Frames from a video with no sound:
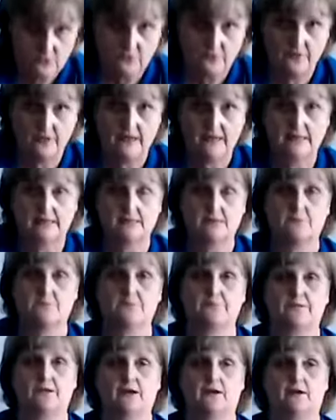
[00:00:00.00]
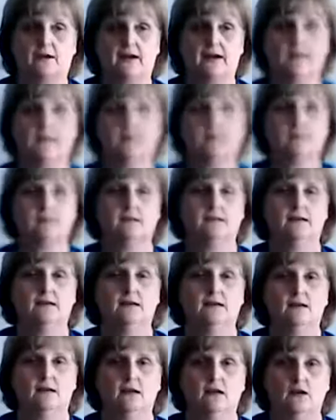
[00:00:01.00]
feet, all right?
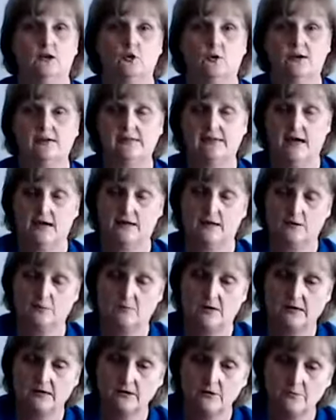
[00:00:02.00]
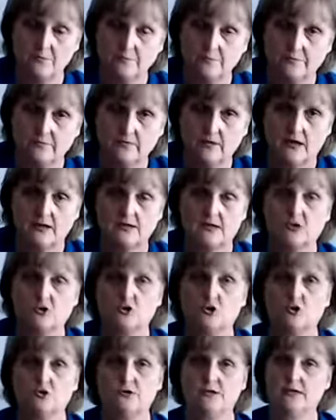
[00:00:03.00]
Going down in the middle, and then
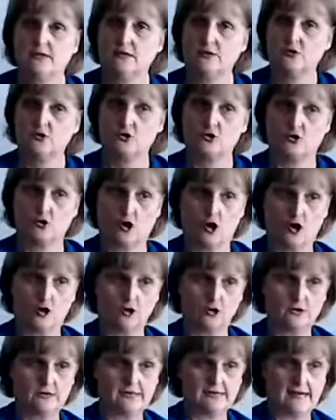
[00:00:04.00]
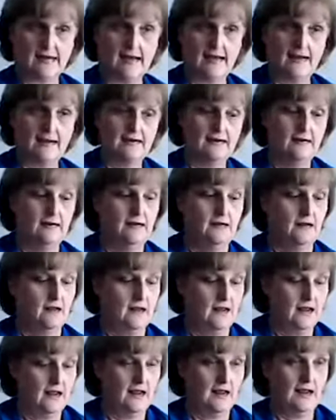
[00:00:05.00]
choosing the stronger side,
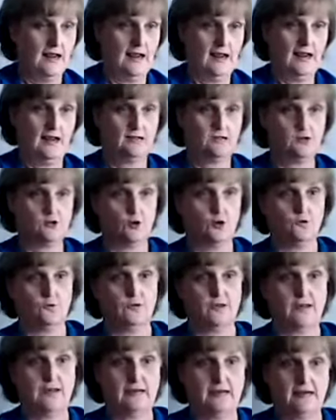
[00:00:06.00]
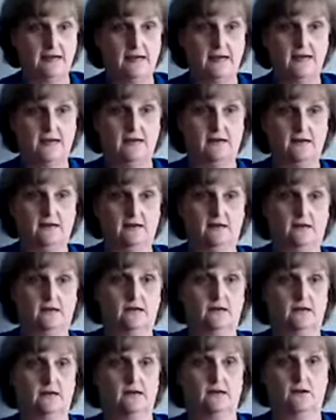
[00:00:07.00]
hands over the knee,
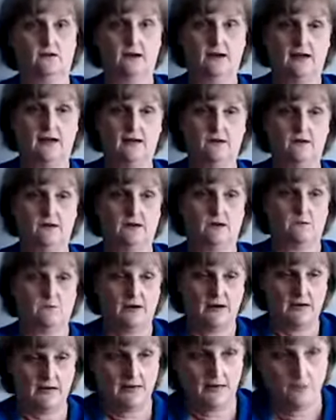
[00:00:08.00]
all right? I'm going to get my knee up